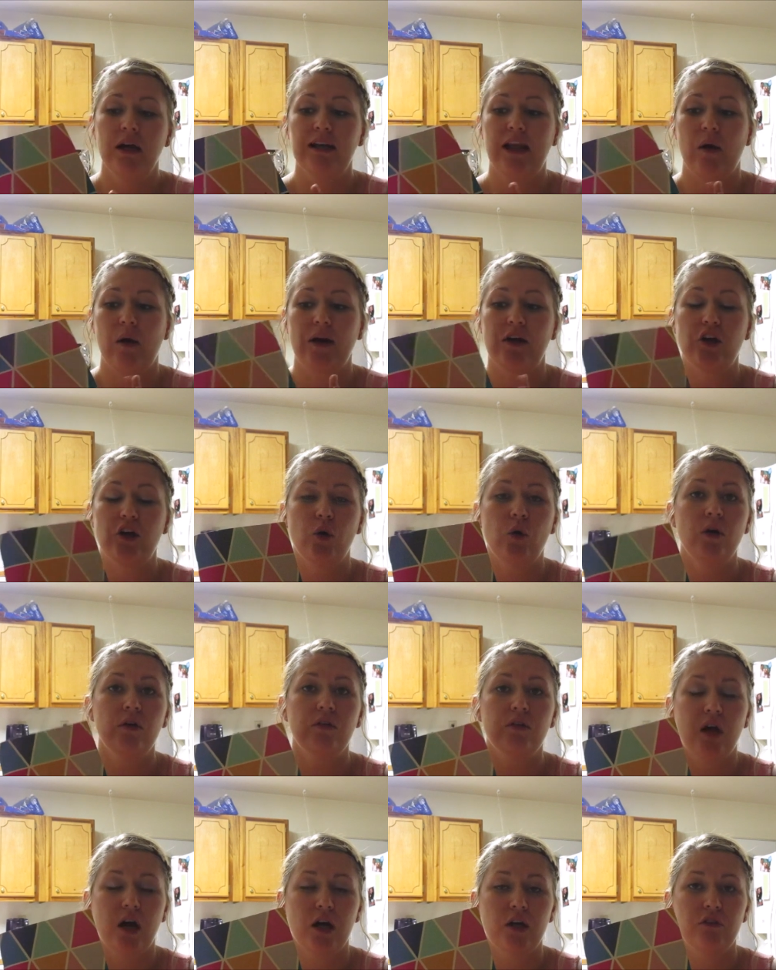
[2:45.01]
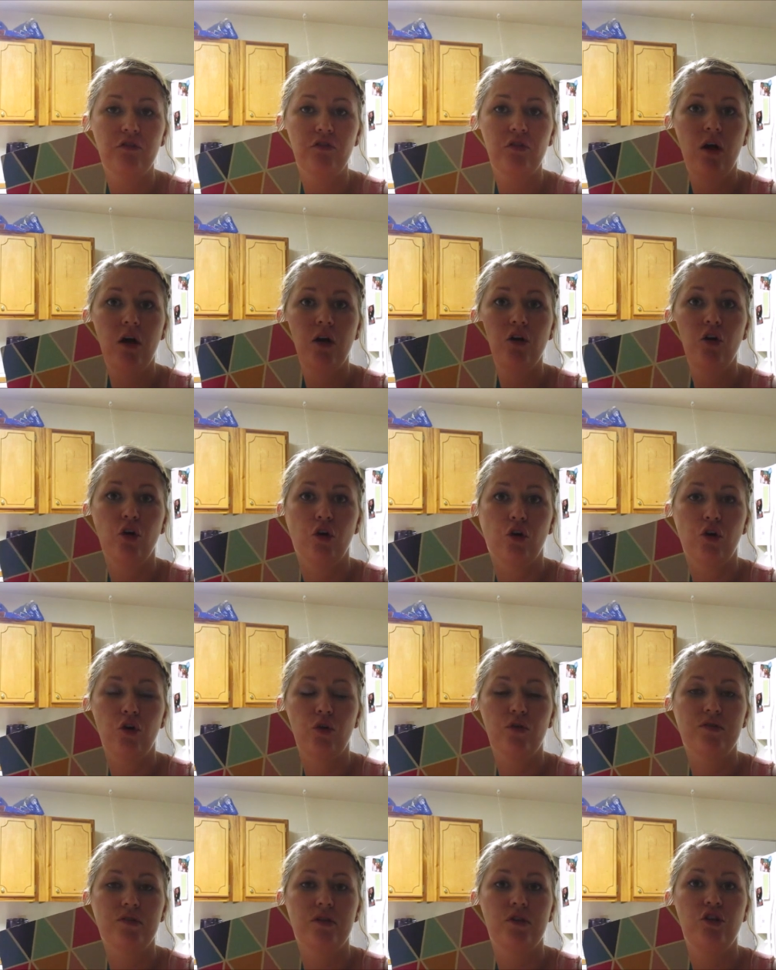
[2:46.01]
Now I know a lot of
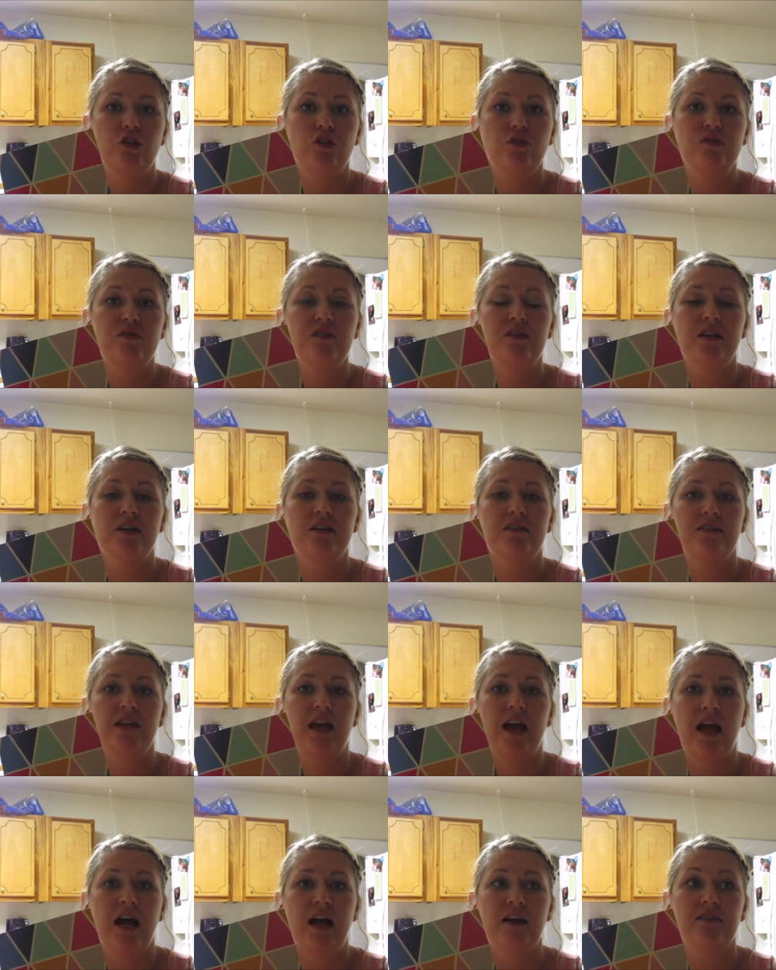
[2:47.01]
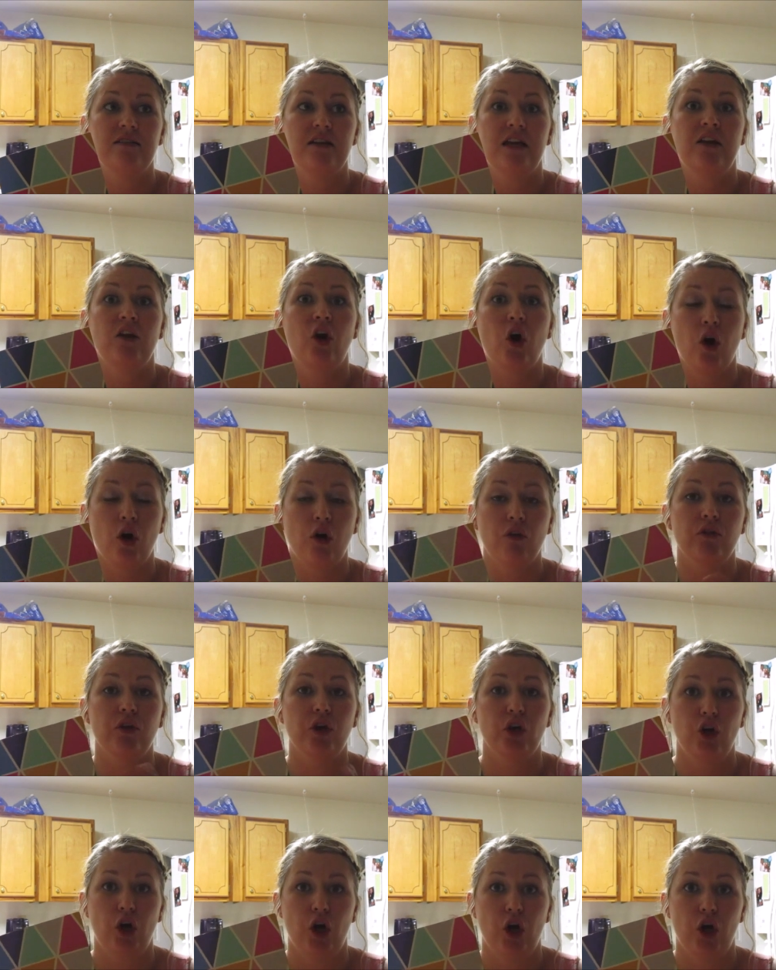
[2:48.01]
girls use this as an on
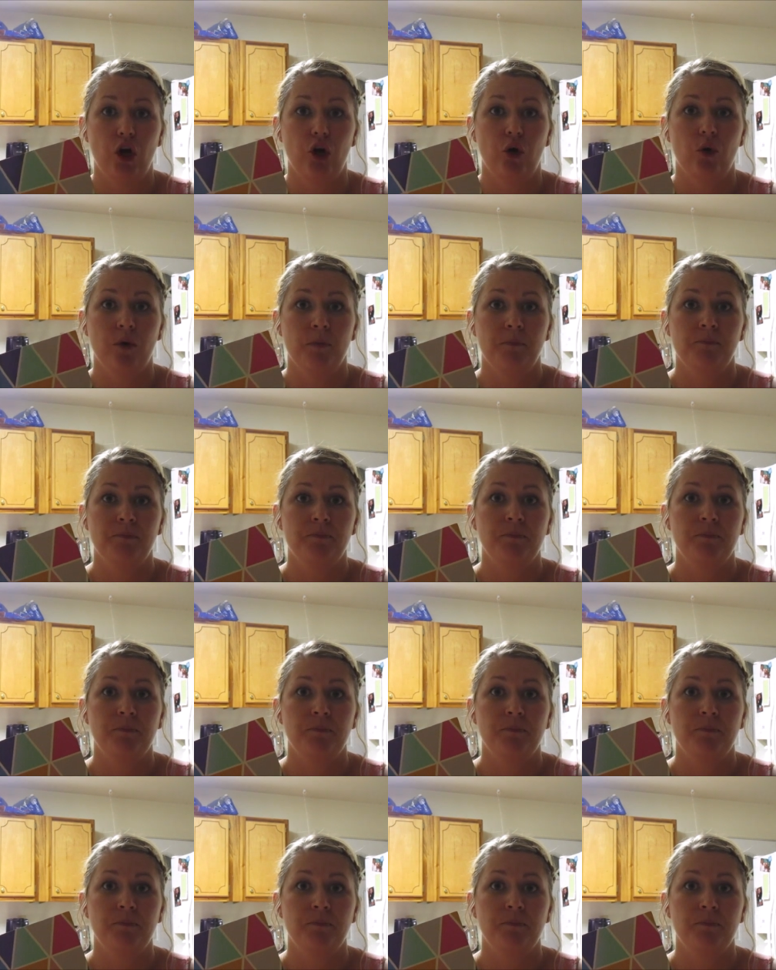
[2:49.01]
the go